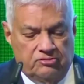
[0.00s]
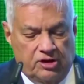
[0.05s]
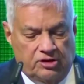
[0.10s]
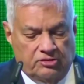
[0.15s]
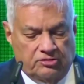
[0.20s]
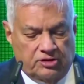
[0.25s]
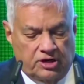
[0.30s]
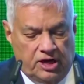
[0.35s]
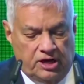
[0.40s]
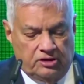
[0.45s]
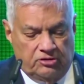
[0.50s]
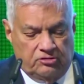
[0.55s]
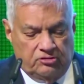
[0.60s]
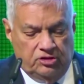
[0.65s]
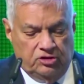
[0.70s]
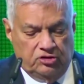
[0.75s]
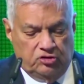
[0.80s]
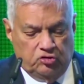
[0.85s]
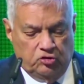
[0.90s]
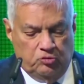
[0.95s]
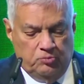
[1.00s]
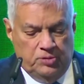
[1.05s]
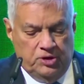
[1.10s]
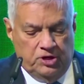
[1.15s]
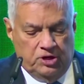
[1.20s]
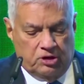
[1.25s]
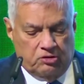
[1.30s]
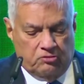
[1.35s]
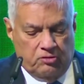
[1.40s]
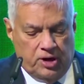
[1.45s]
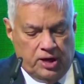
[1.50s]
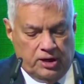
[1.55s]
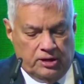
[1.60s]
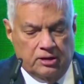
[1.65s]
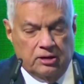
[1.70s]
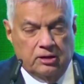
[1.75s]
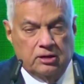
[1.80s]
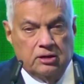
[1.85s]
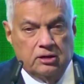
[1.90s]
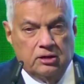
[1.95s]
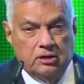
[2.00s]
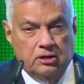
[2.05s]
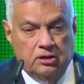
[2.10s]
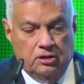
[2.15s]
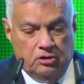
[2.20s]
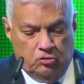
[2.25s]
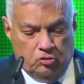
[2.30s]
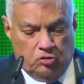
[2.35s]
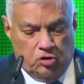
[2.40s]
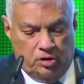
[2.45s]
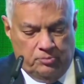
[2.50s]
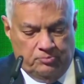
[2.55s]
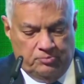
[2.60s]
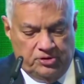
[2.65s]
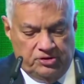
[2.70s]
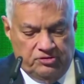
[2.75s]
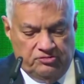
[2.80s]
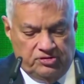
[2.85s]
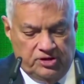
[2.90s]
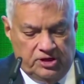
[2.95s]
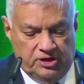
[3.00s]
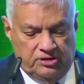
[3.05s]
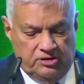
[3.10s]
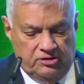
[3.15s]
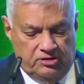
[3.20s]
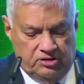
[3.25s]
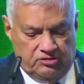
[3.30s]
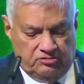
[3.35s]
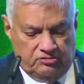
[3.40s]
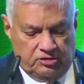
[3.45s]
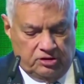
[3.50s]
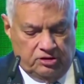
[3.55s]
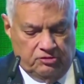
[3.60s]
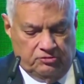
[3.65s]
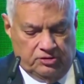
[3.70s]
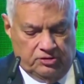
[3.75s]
such countries should be required to compensate the rest of the